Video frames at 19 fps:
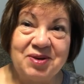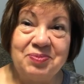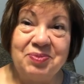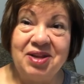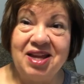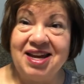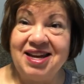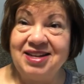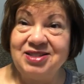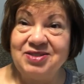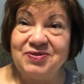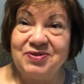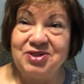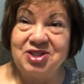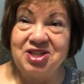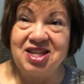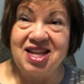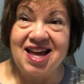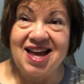plans for
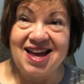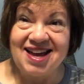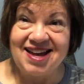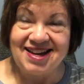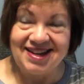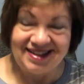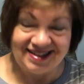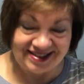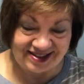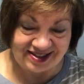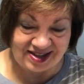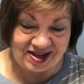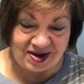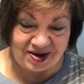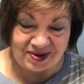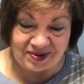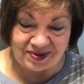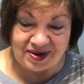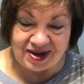July.
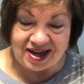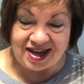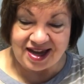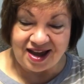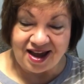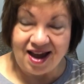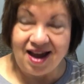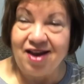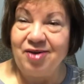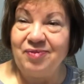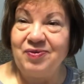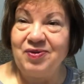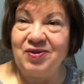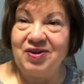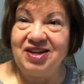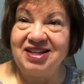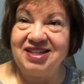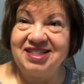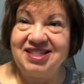So I hope you'll
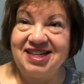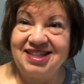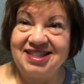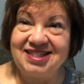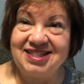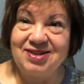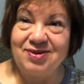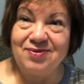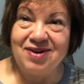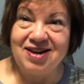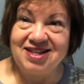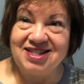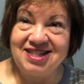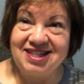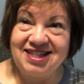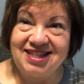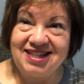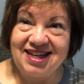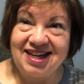get a chance to watch
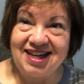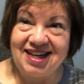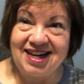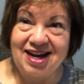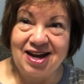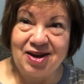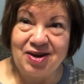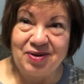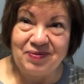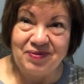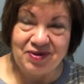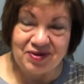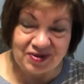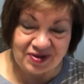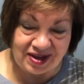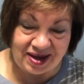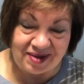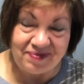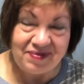it, and I hope
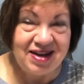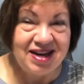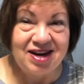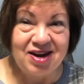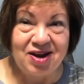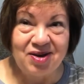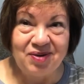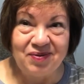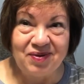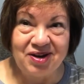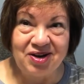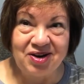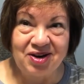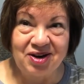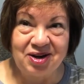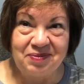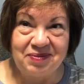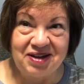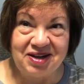you'll let me know what you're
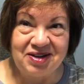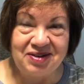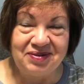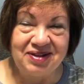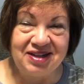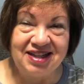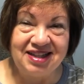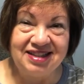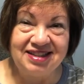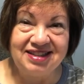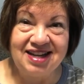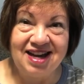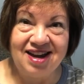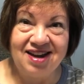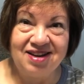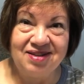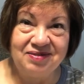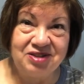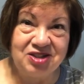going to be doing
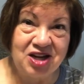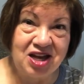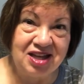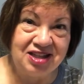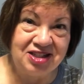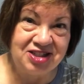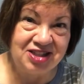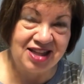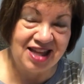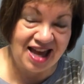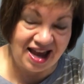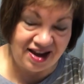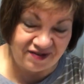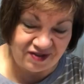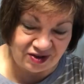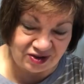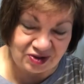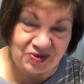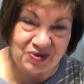in Jolly July if
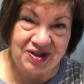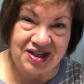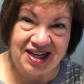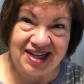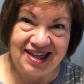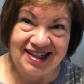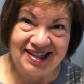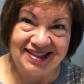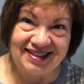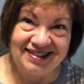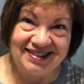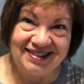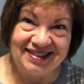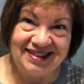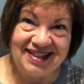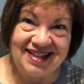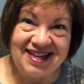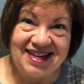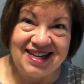you're joining in.
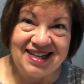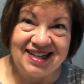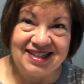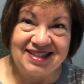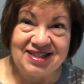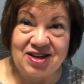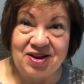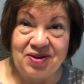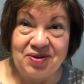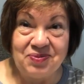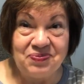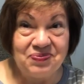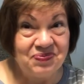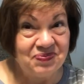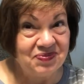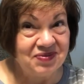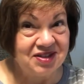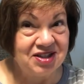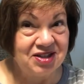So
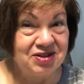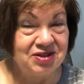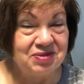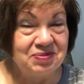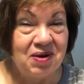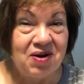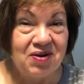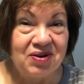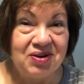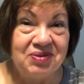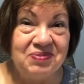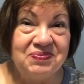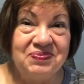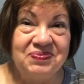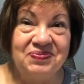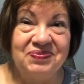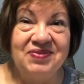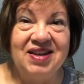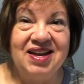until tomorrow,
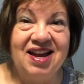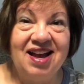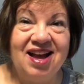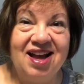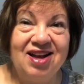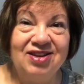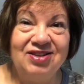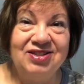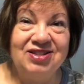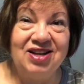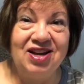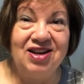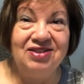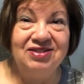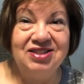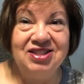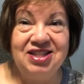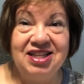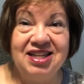I'll
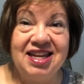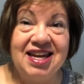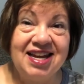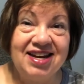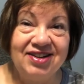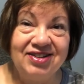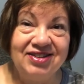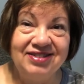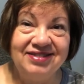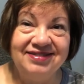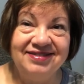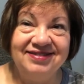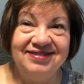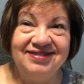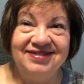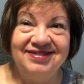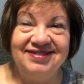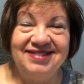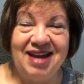talk to you later.
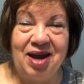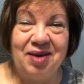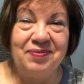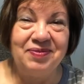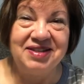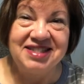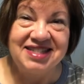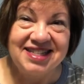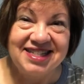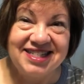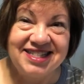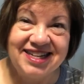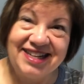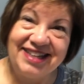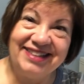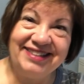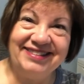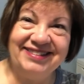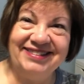Happy
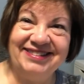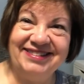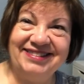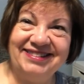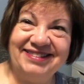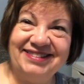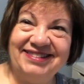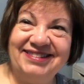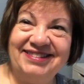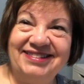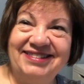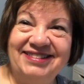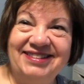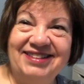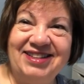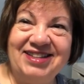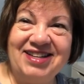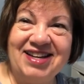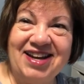stitching.
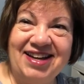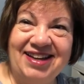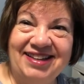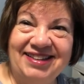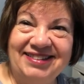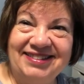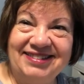Good night.